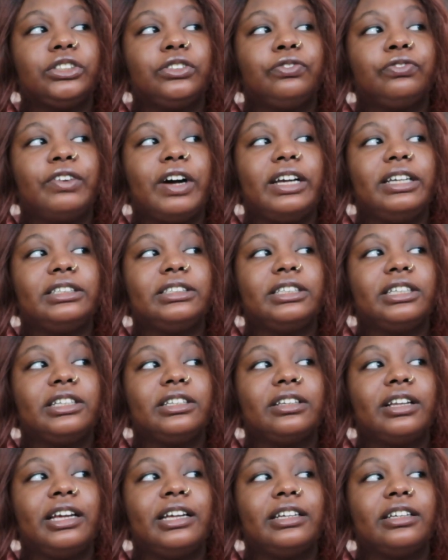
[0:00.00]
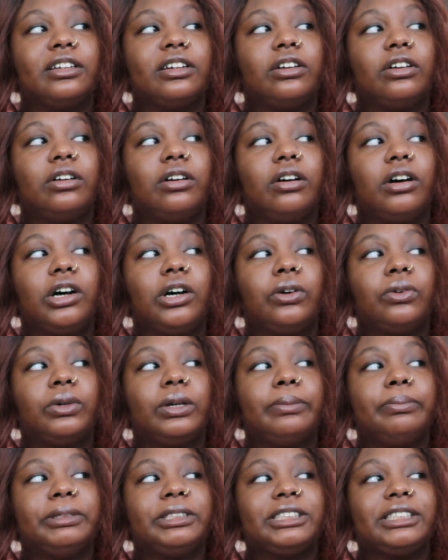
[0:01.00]
you find it like, oh,
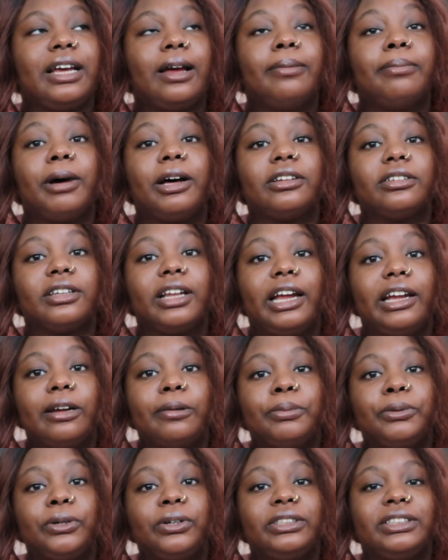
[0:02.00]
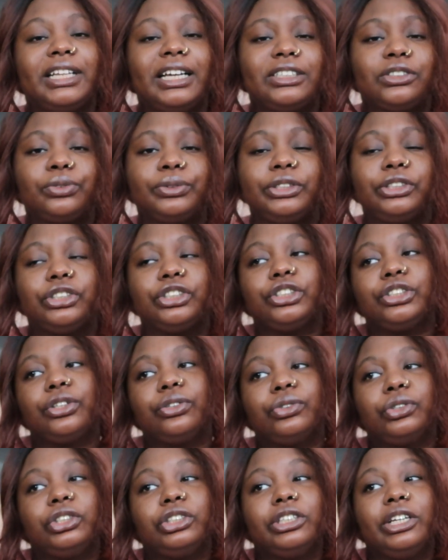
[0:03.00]
it means I'm unlikable and that's what you're
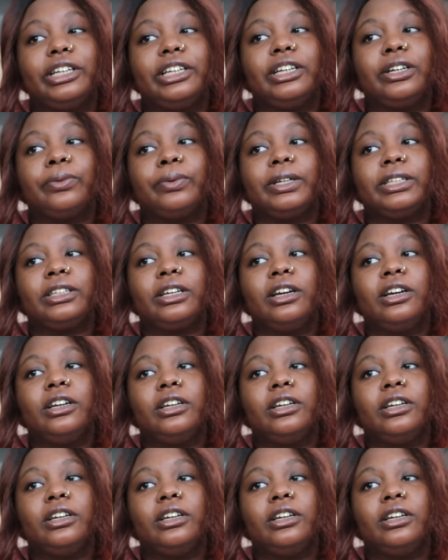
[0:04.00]
associating with,